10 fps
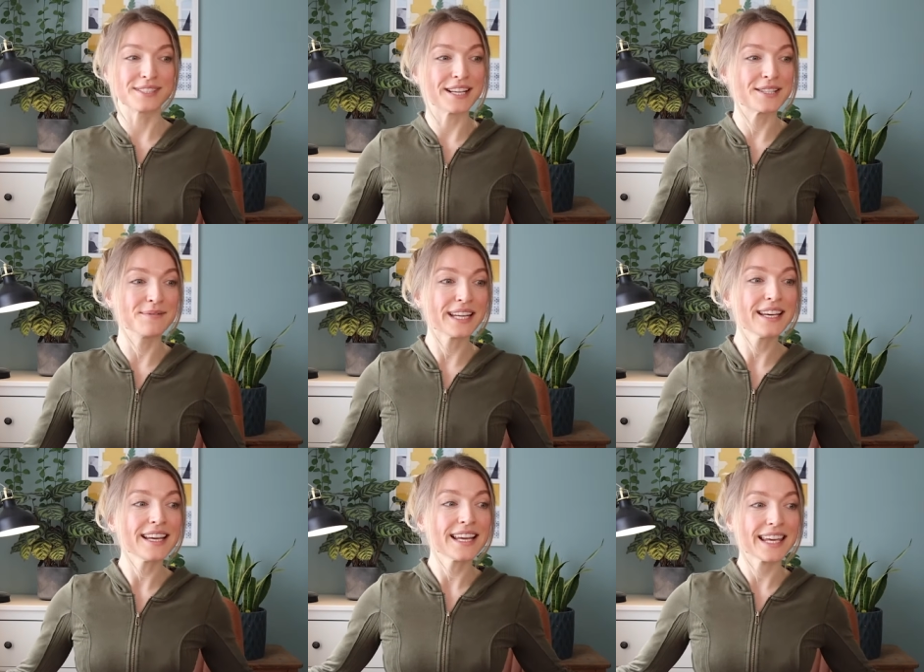said to me,
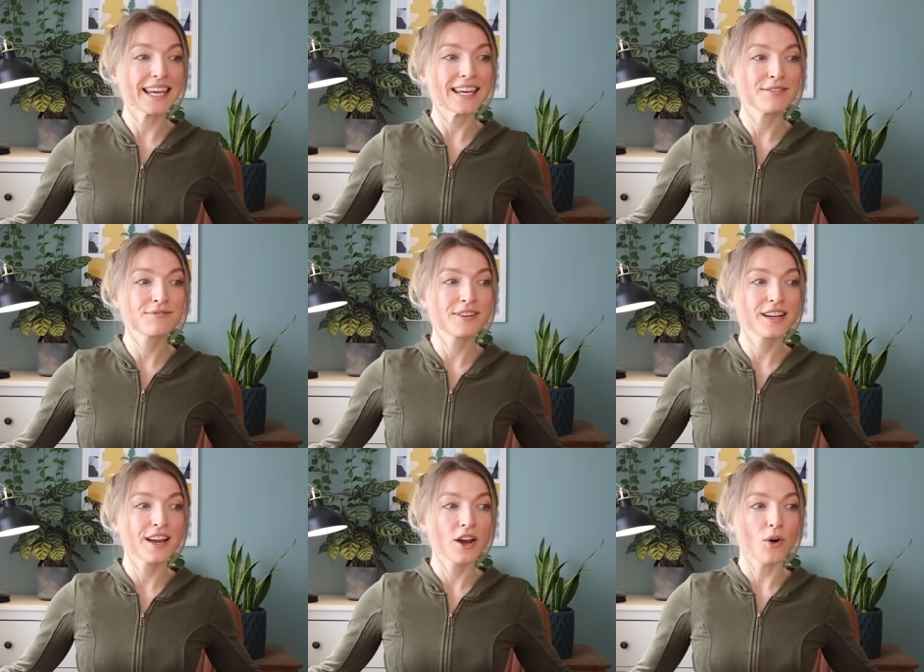if
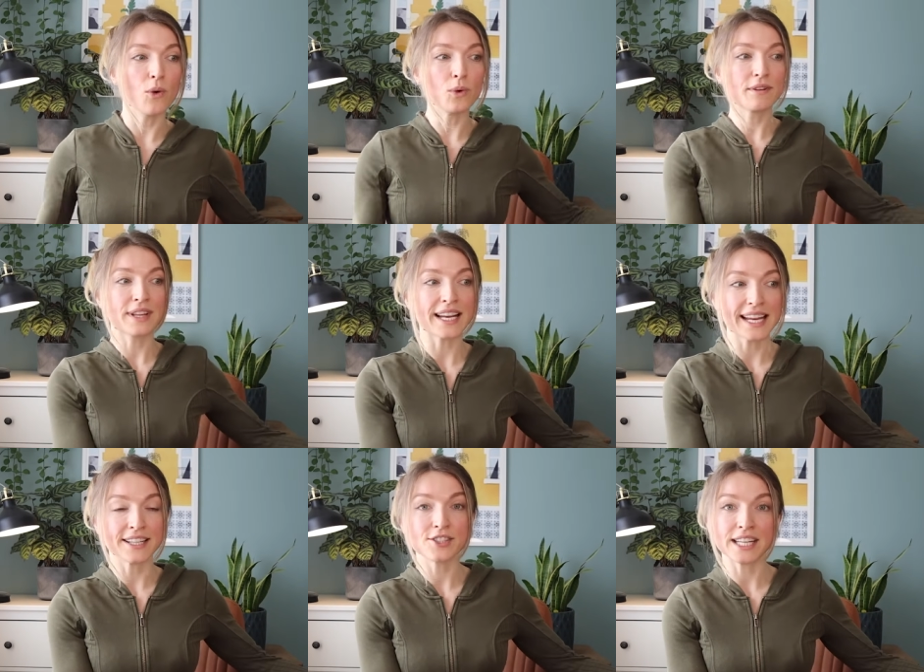all of that
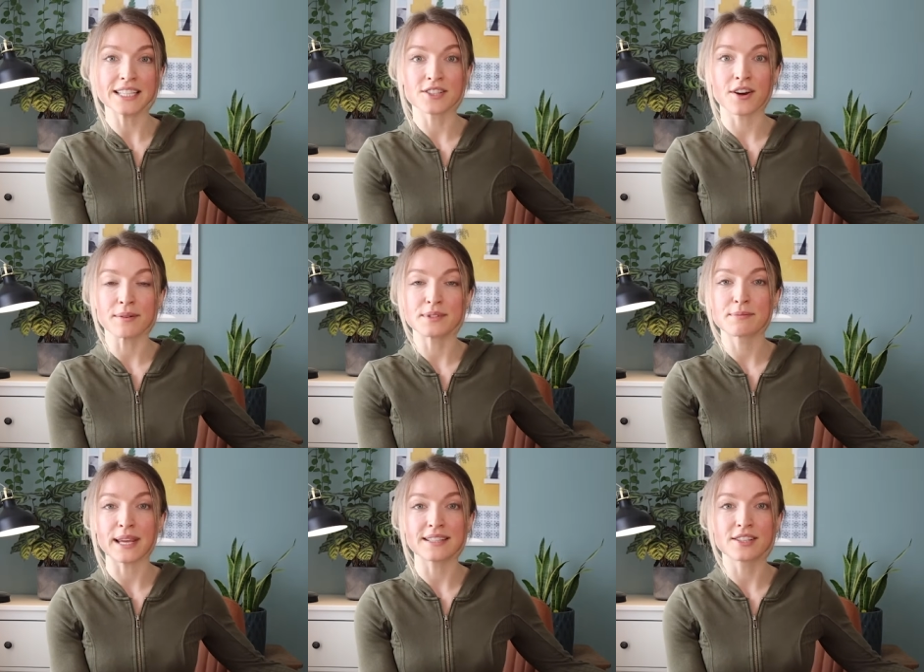energy and time and
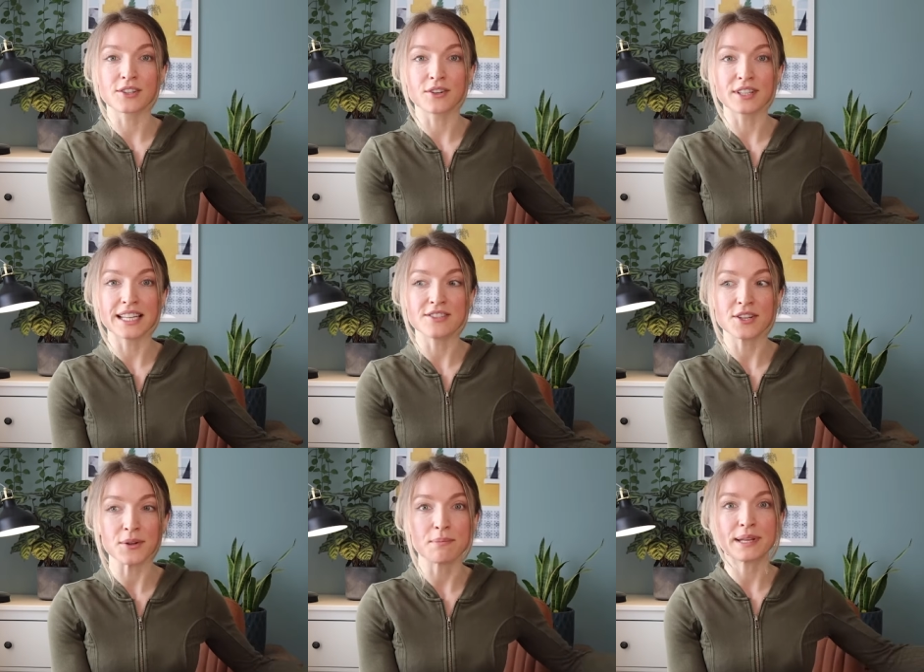space had gone
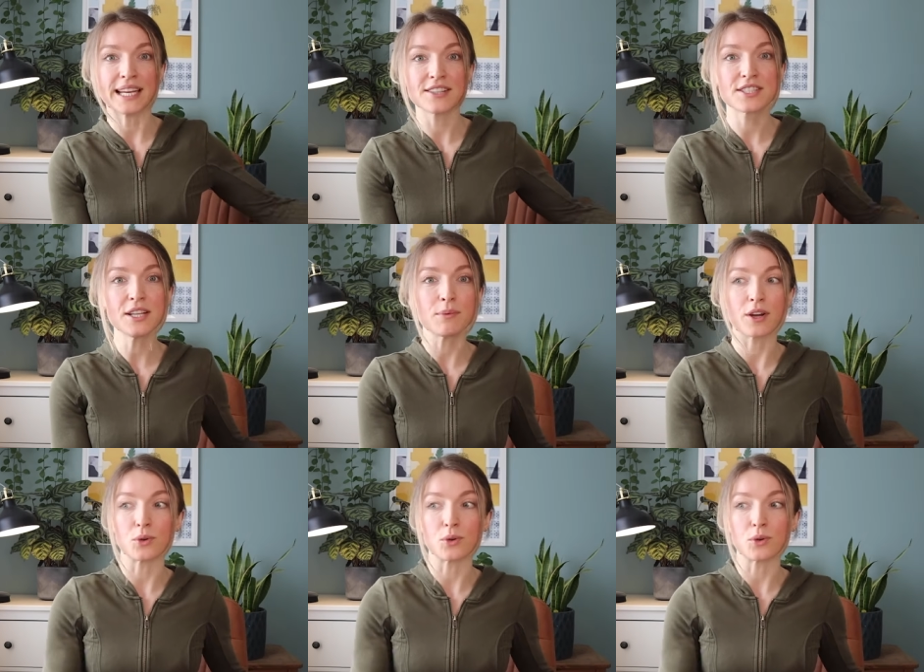into PhD work,